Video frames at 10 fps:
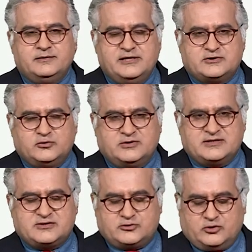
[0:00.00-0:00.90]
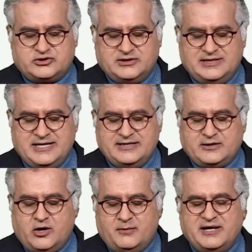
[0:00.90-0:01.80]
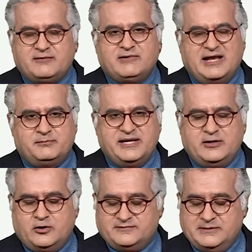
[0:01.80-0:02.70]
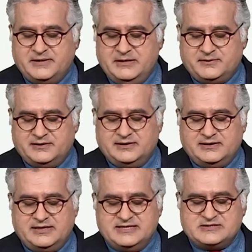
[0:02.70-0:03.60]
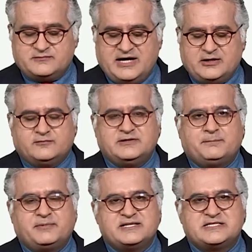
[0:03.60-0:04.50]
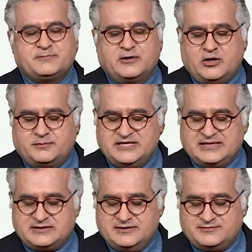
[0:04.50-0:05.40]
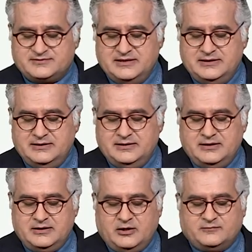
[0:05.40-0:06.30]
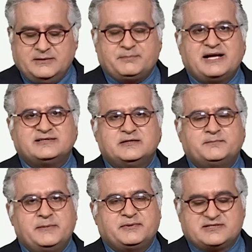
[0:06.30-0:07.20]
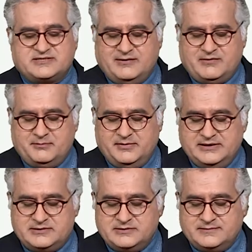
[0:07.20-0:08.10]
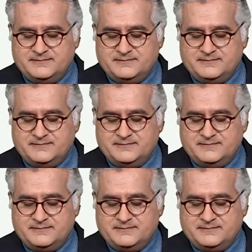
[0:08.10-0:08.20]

Dear students, social and economic well-being of the people is one of the principal objectives of the present people's government.